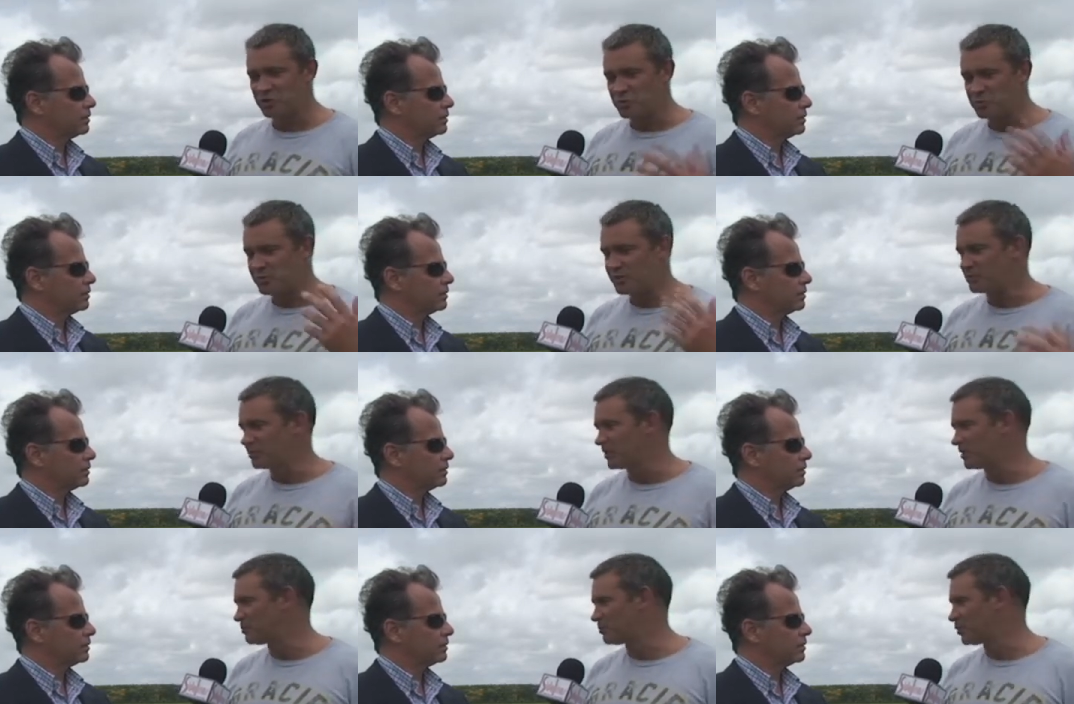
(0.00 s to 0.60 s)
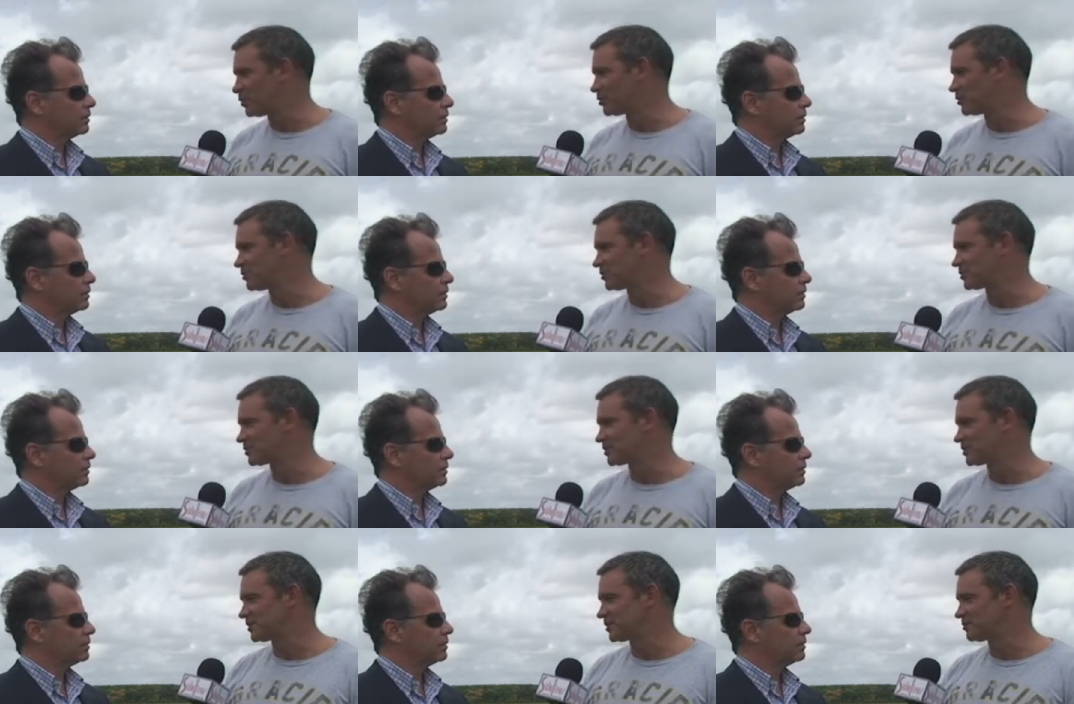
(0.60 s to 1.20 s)
Speaker 1: nobody played
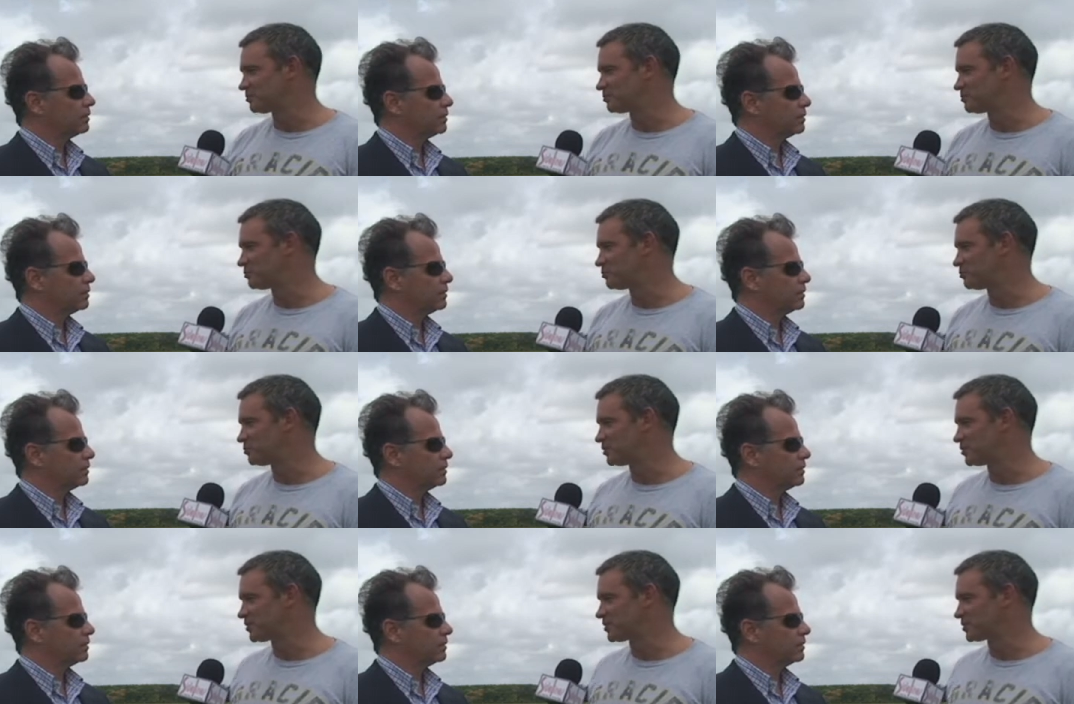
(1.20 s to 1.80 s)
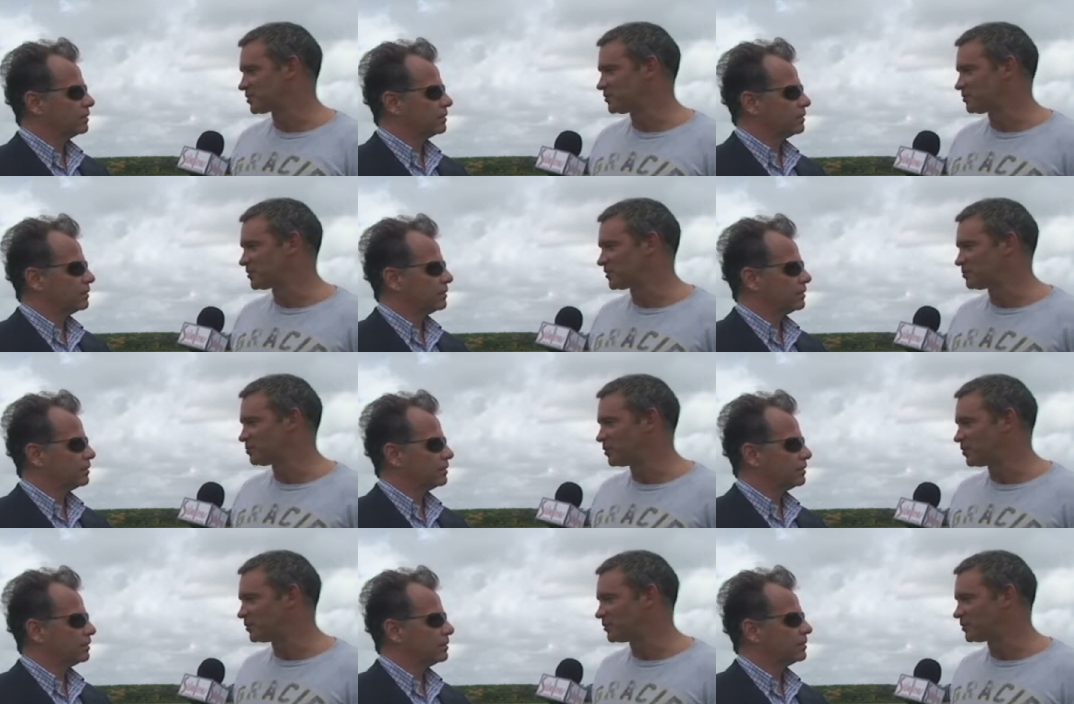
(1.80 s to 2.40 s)
polo, so I took us
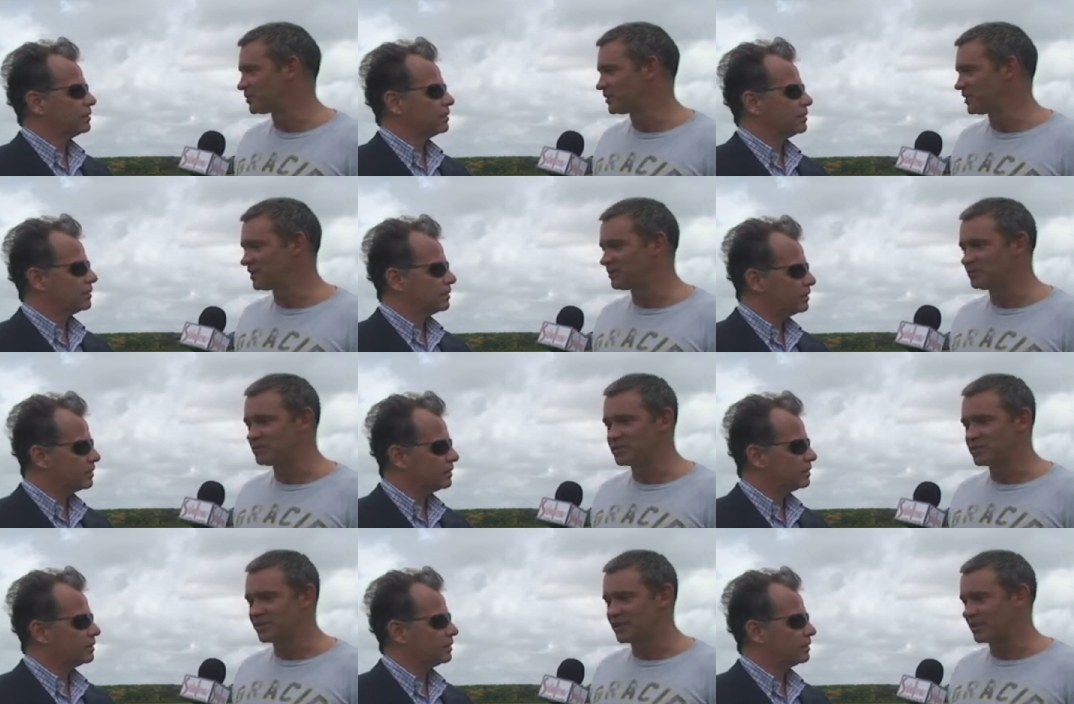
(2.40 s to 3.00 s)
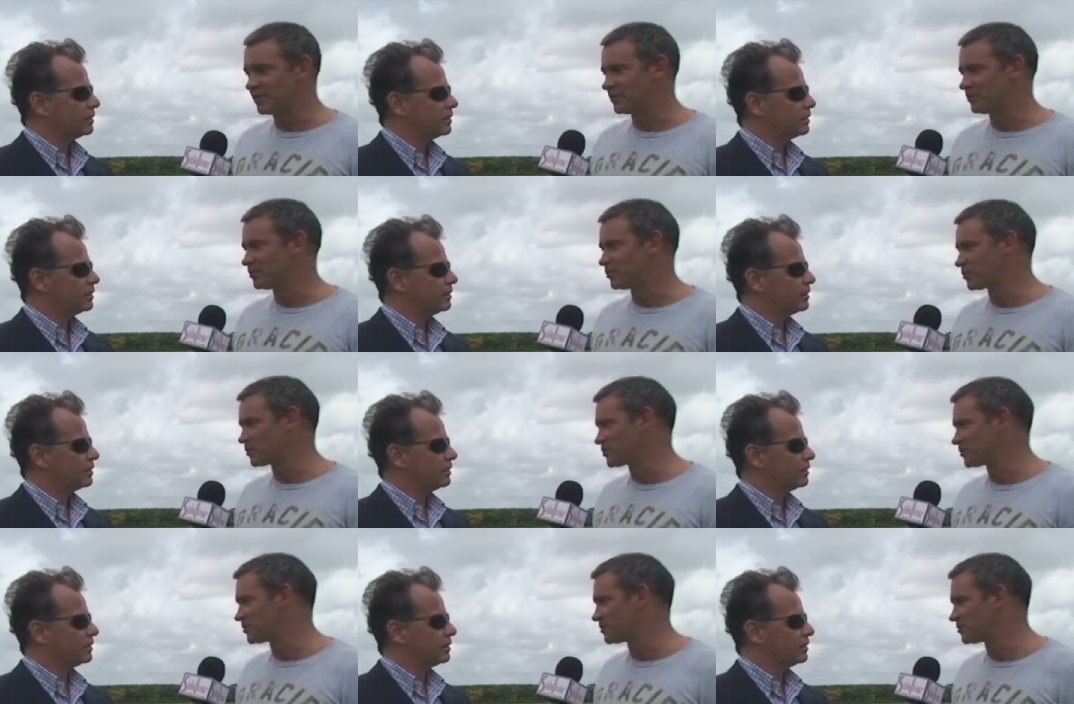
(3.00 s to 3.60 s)
over to the polo club and sat on a
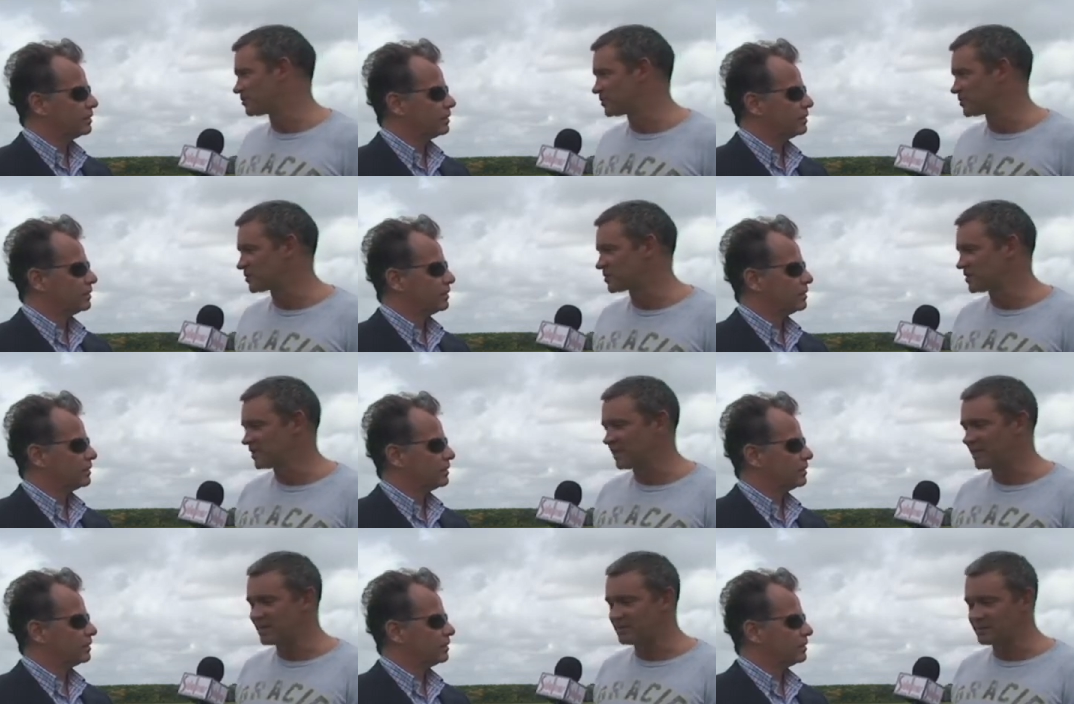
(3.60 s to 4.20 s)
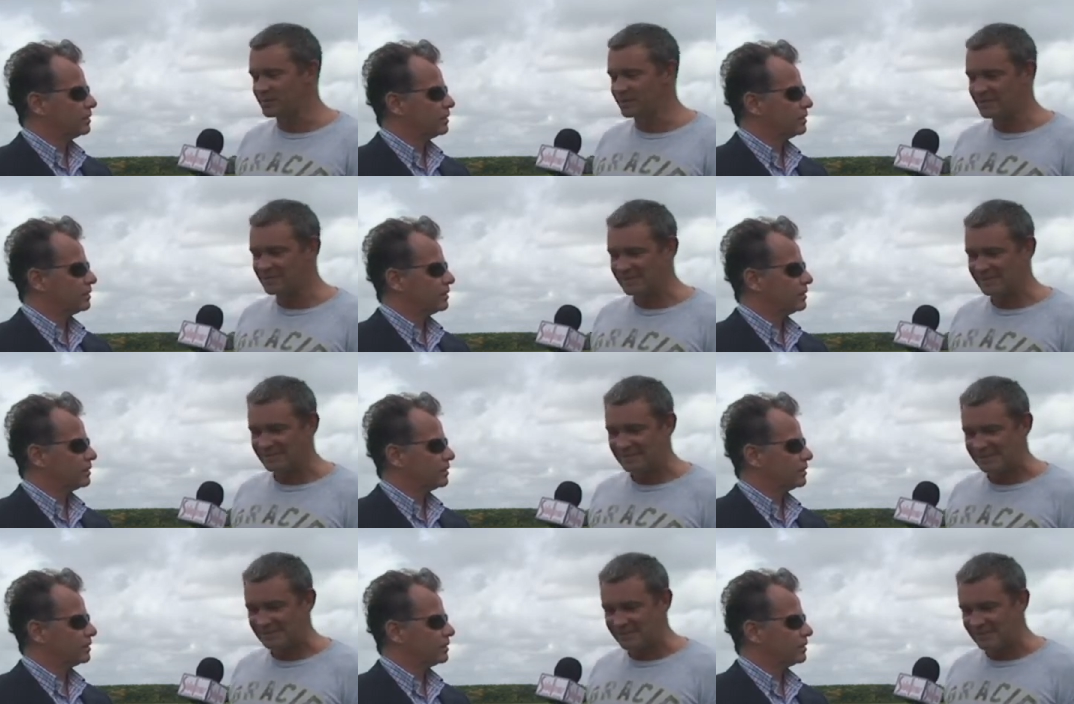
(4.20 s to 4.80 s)
horse for the first time, and
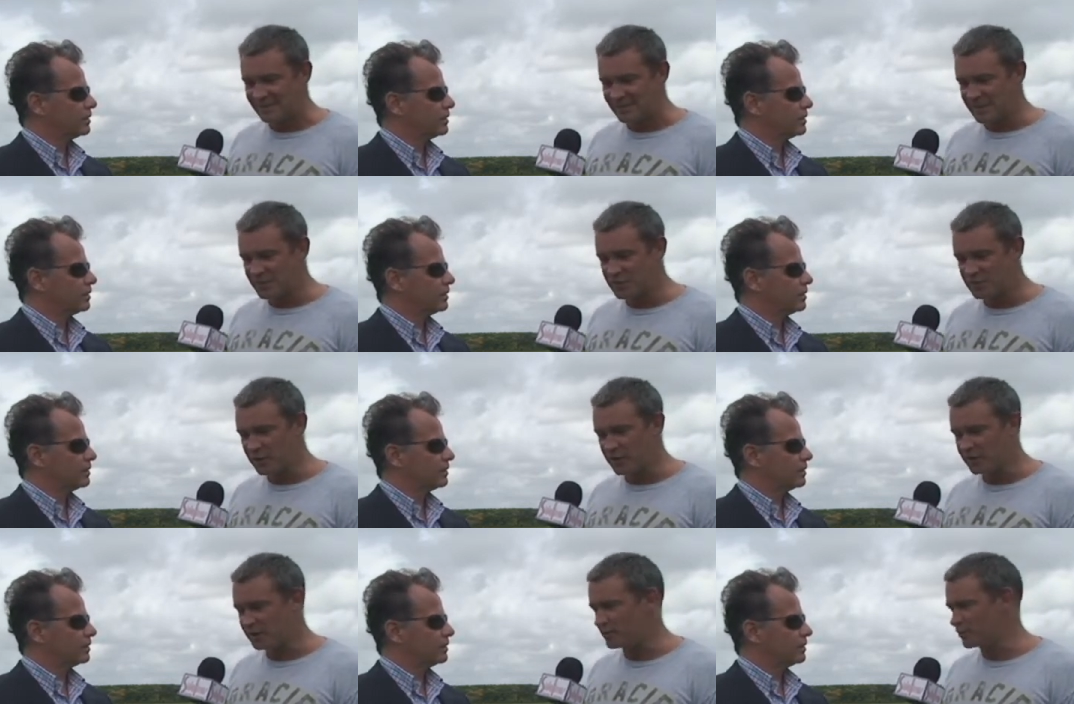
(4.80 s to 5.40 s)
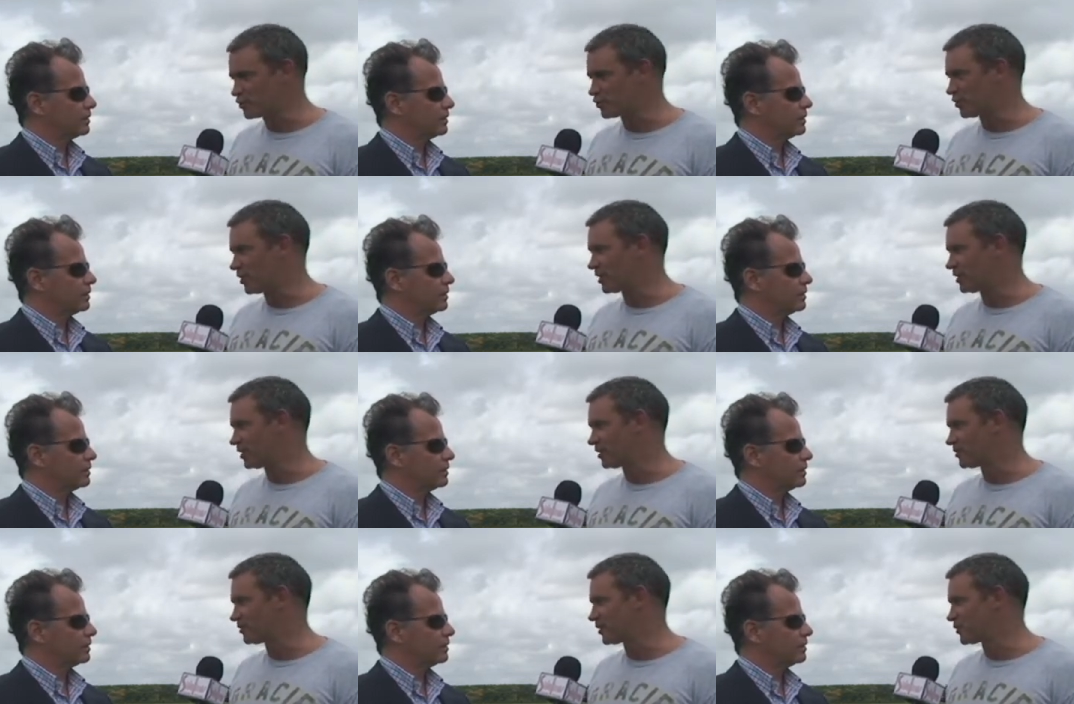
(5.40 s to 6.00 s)
started to
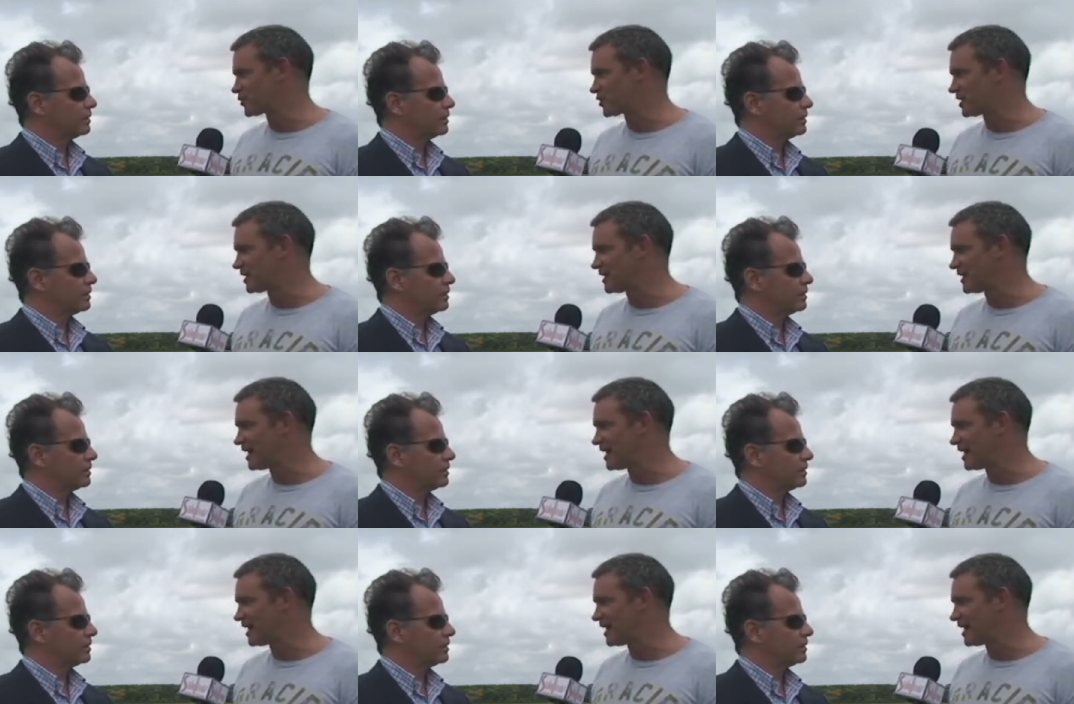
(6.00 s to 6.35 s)
trot and I thought I was going